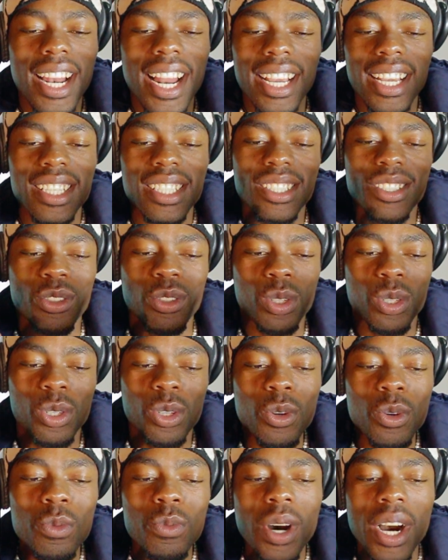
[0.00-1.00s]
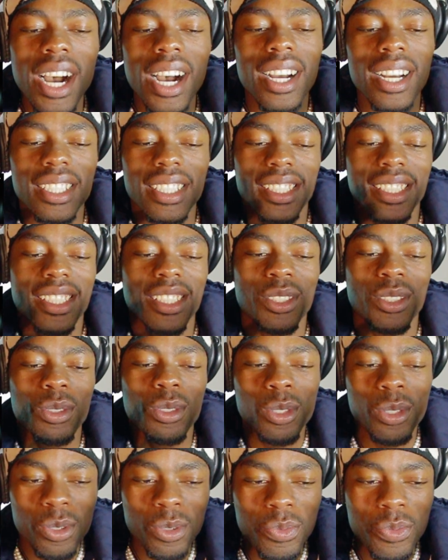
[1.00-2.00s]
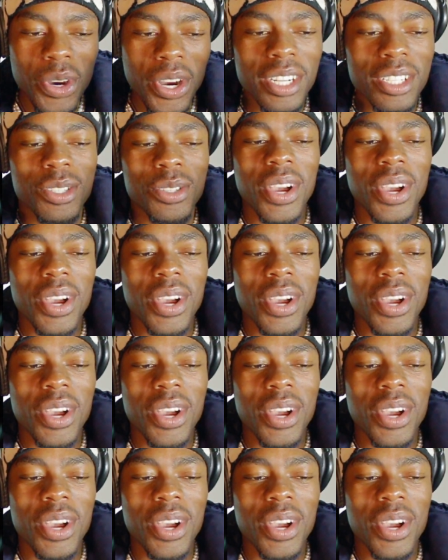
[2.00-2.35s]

Like, it's too much. It's too much.